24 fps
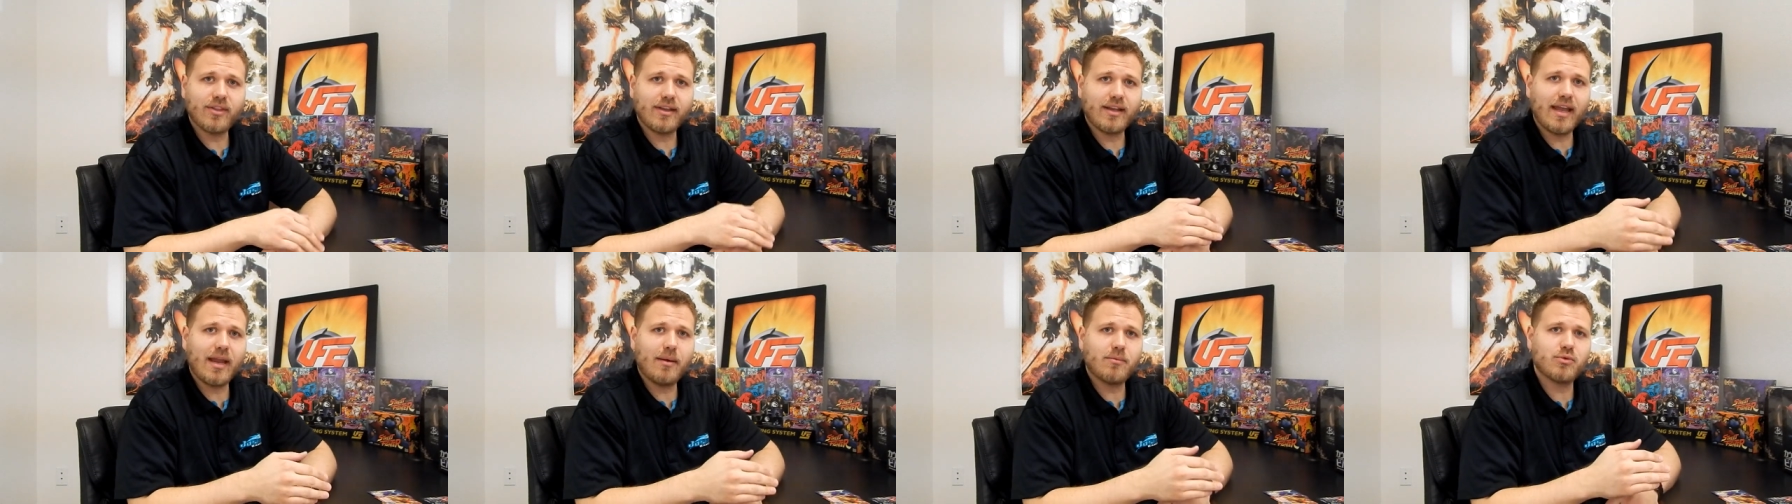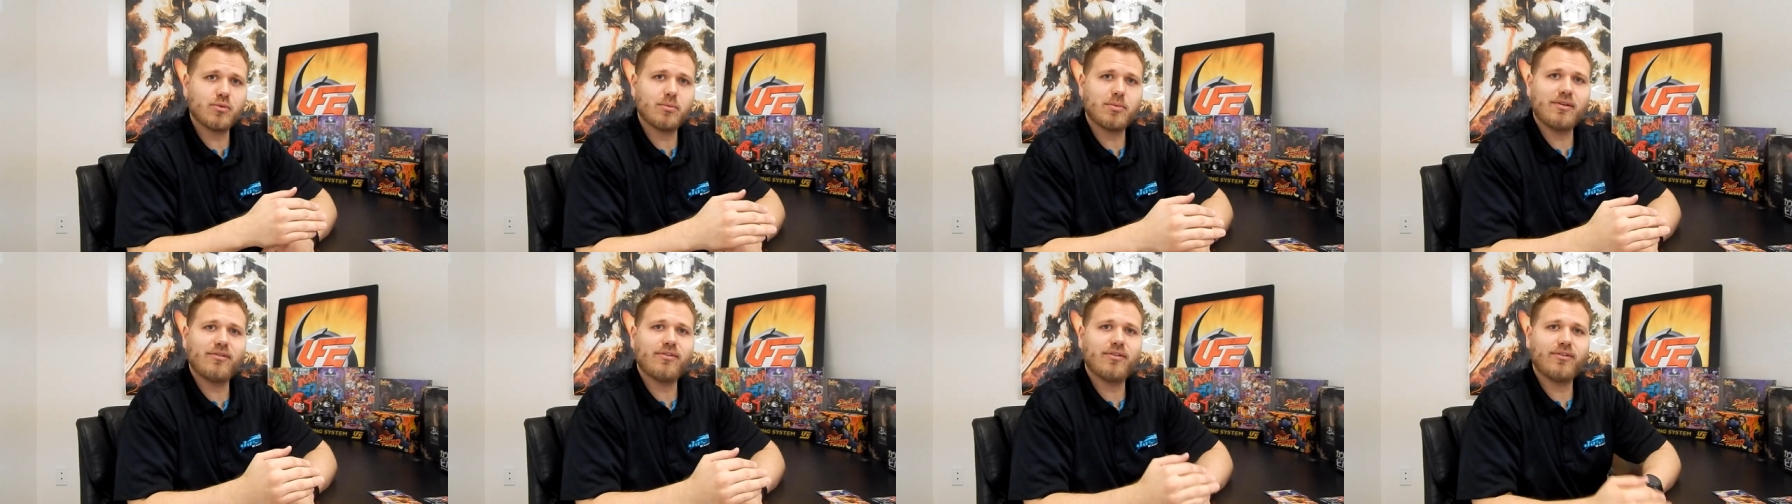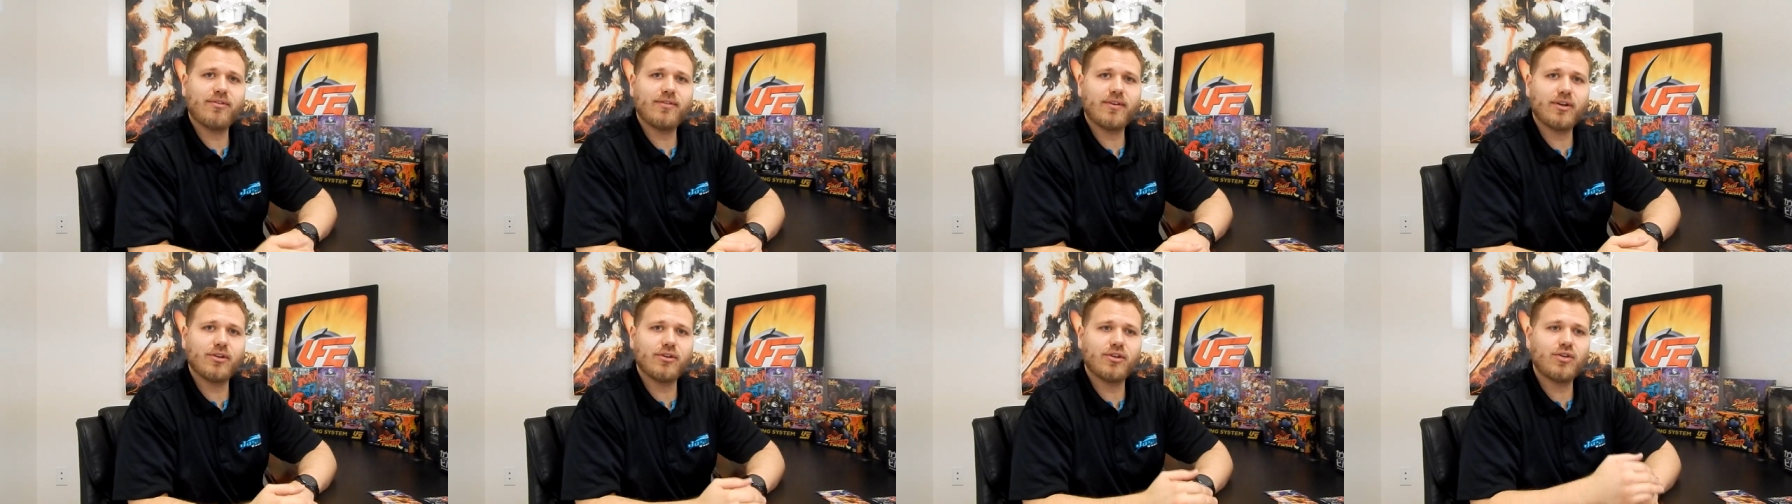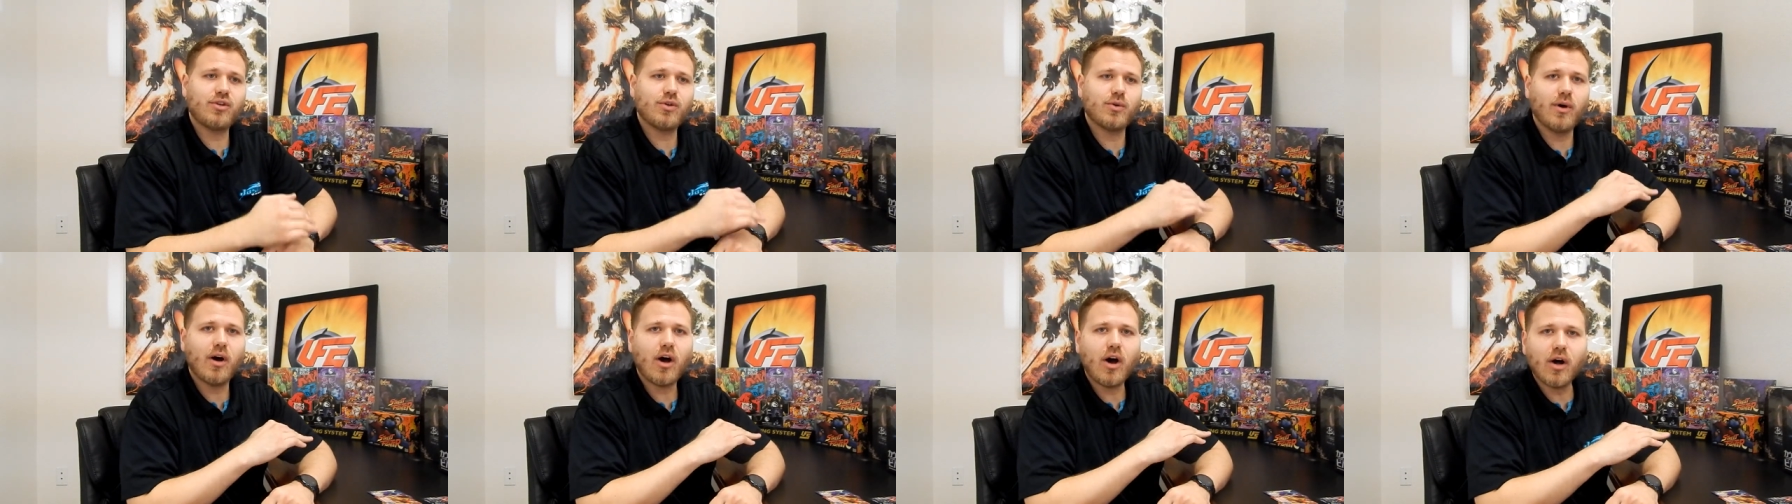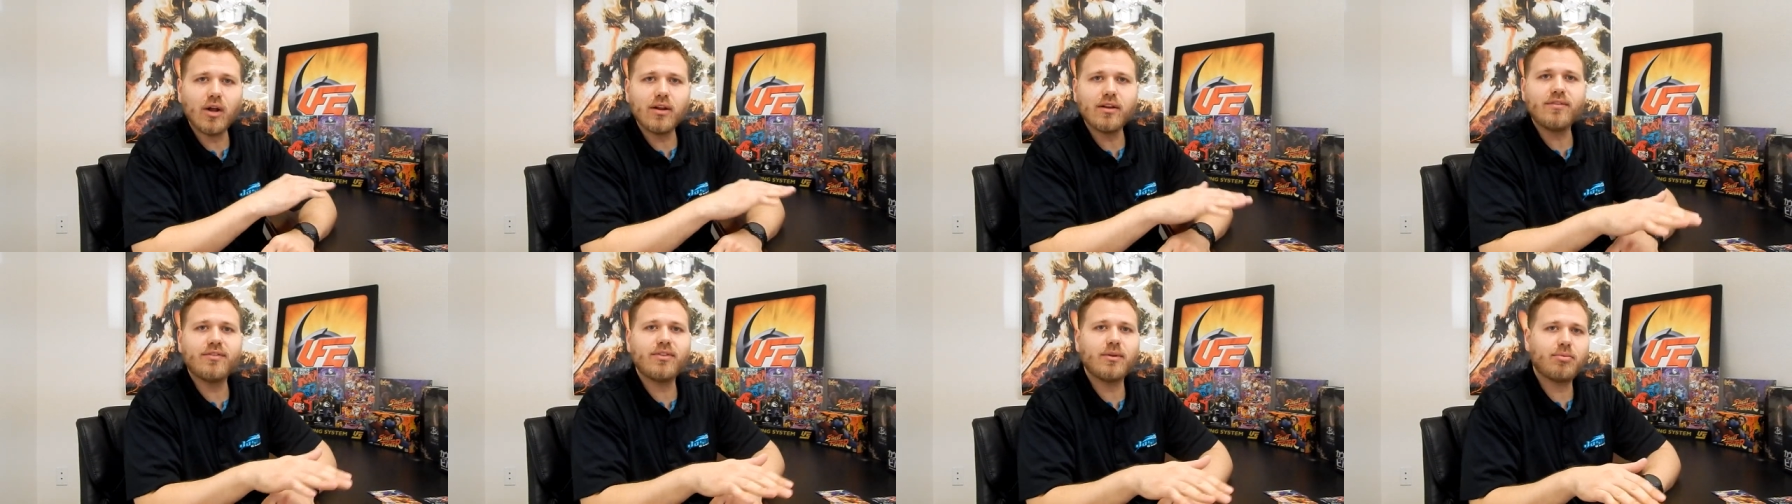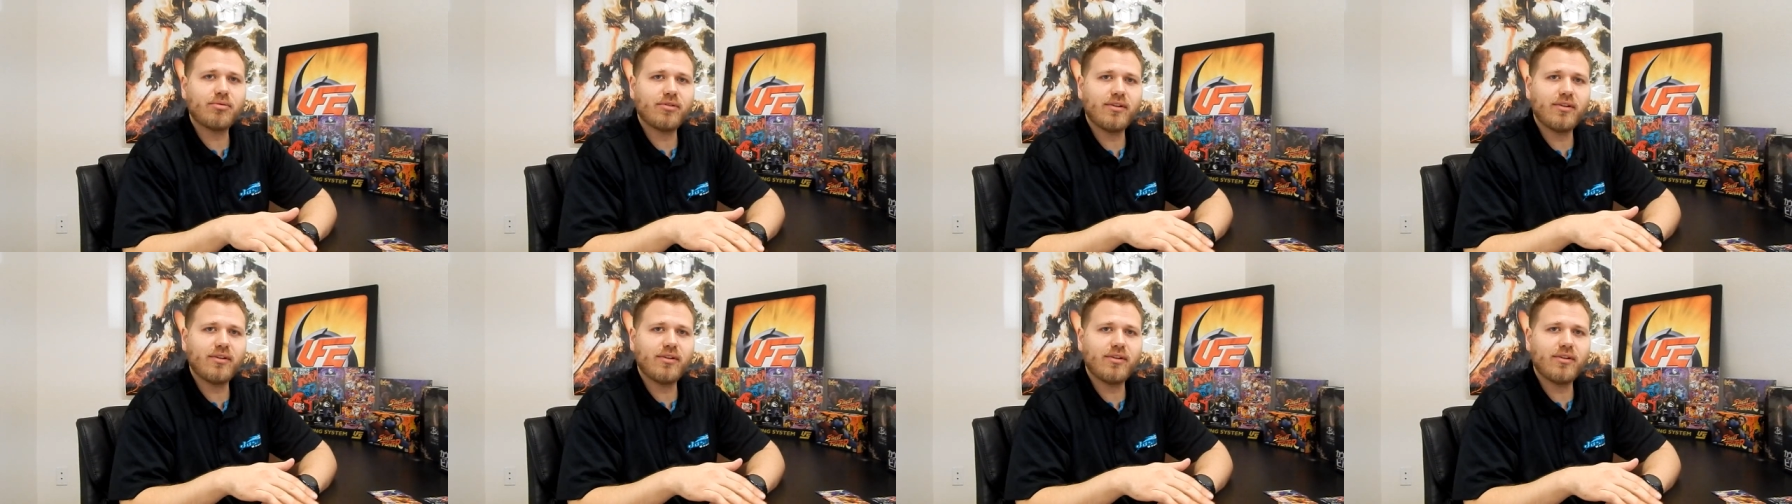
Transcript: the games will be fulfilled to all of the